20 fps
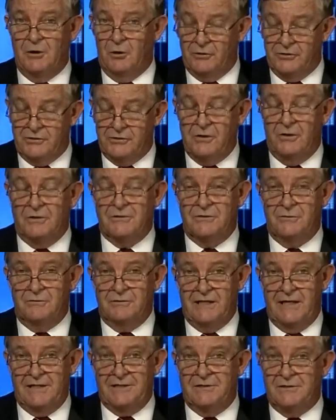
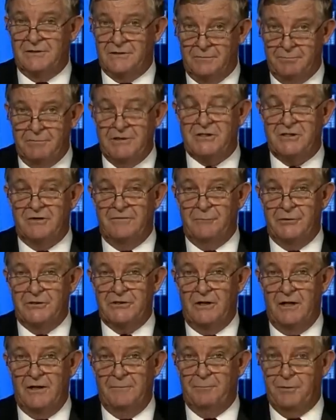consultation submission,
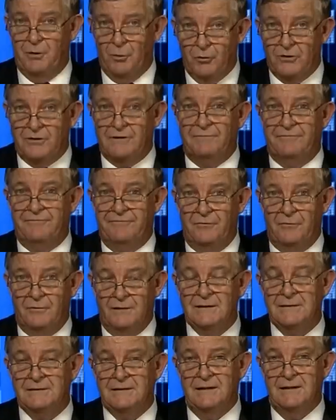which I applaud them
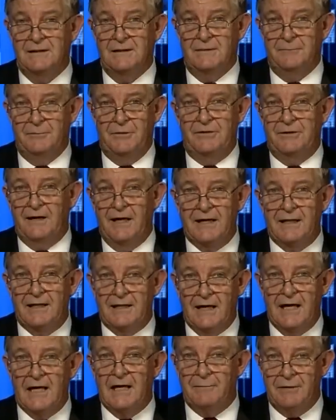for, but
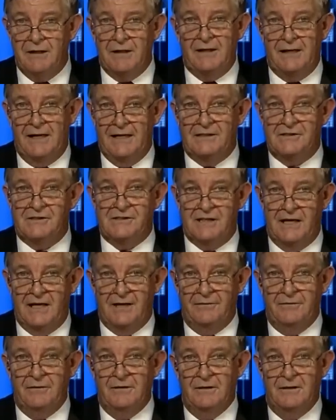they came in and
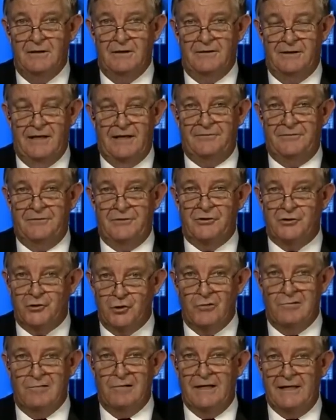said that the
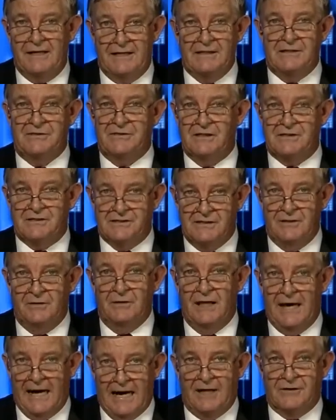jury is
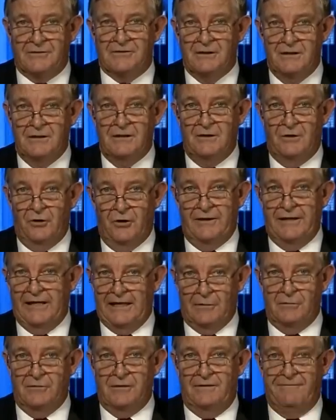still out on
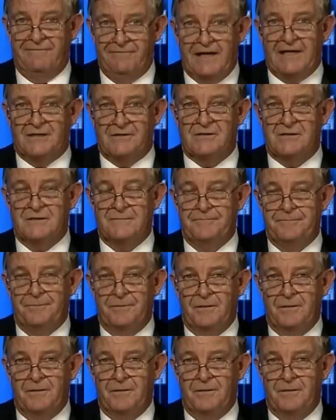health effects.